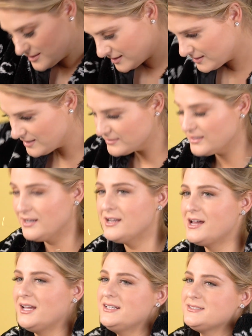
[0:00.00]
Turn all the
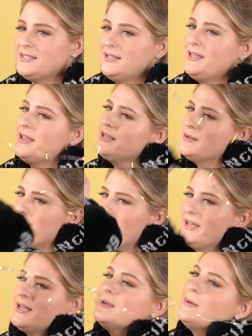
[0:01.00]
lights in here,
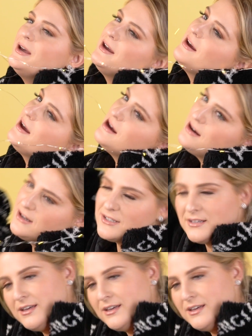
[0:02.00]
baby.